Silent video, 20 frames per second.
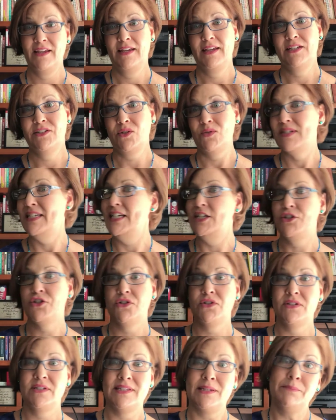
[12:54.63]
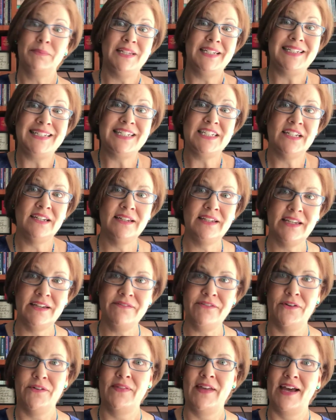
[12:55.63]
So teachers simply need to
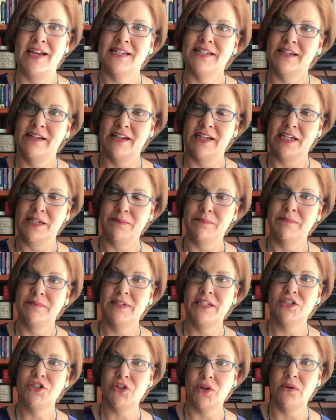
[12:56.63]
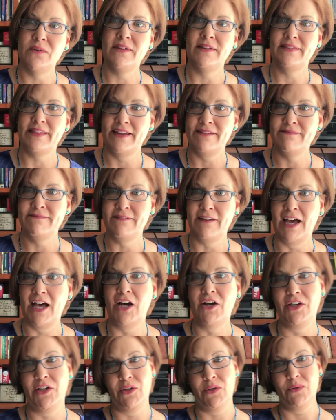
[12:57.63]
give her that time, show that they
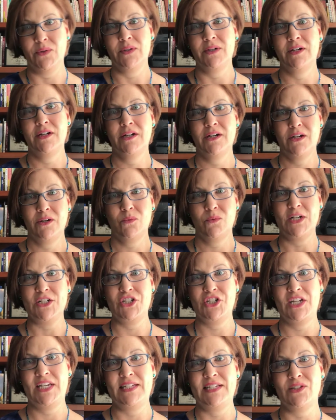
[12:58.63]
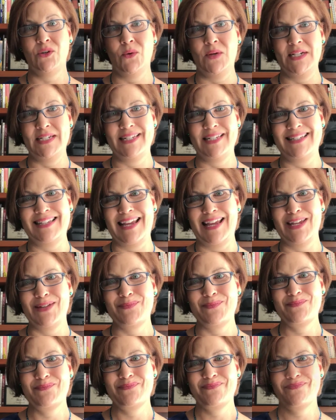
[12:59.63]
value what she's going to say.
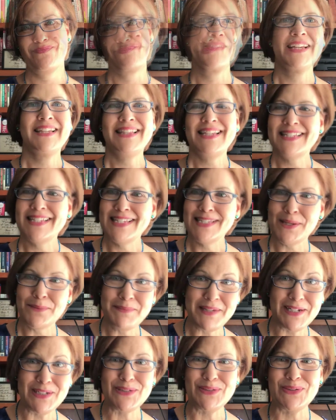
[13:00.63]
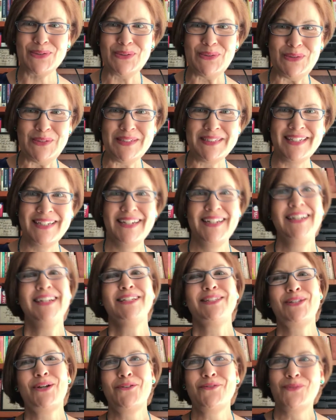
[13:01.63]
This is a middle school,
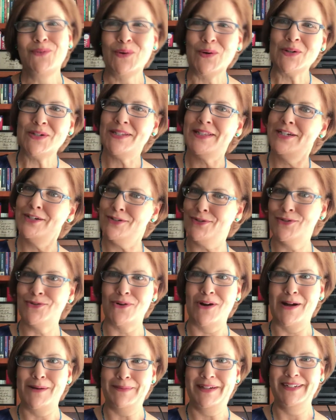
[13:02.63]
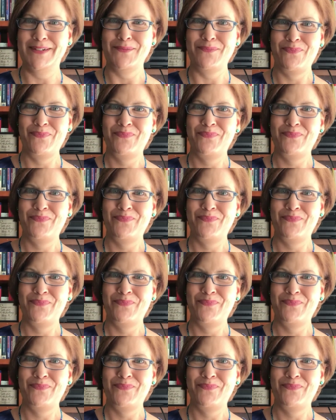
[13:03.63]
so of course there's drama.